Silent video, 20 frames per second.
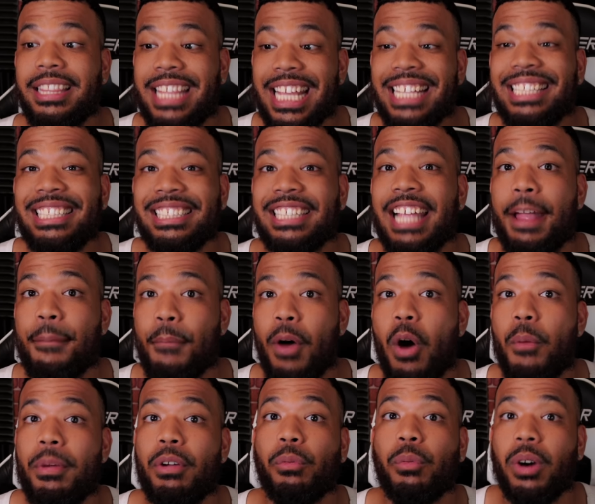This is a
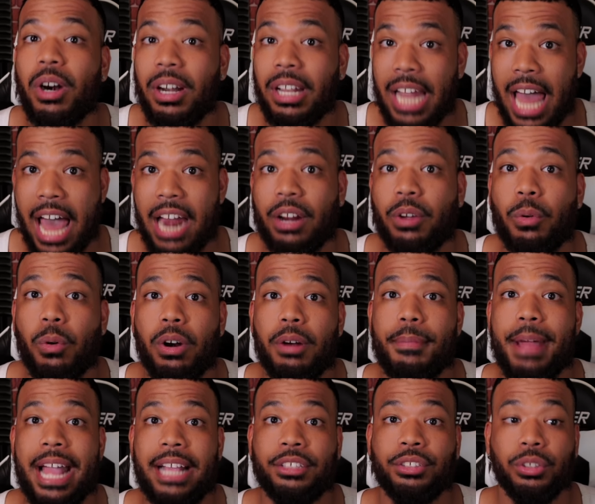moment where a lot of
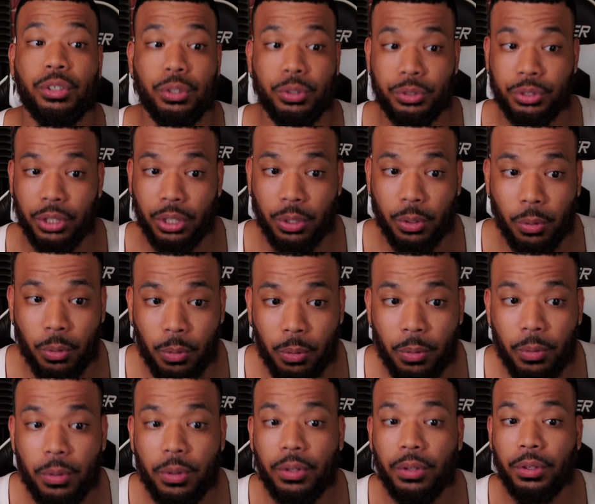quarterbacks lose their
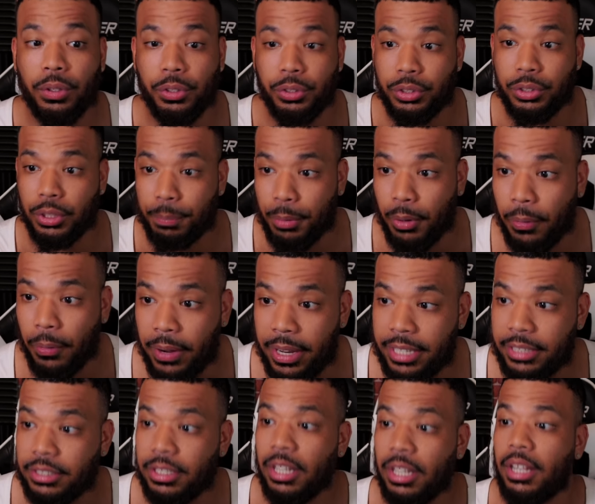cool, lose their
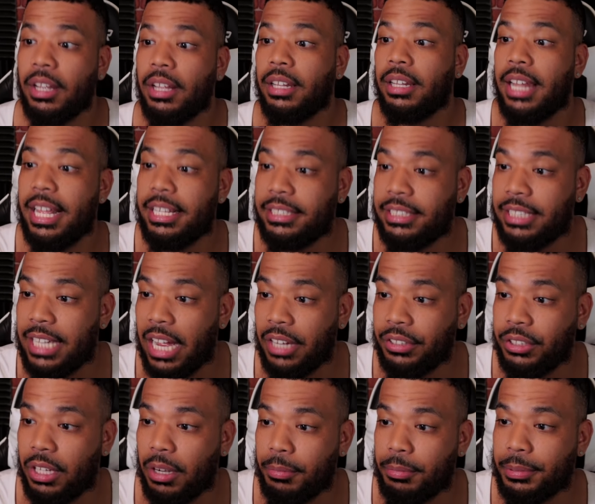poise. Let's see
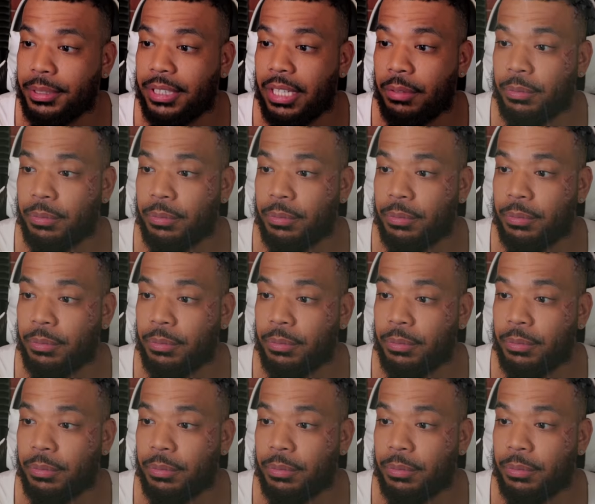how Jacoby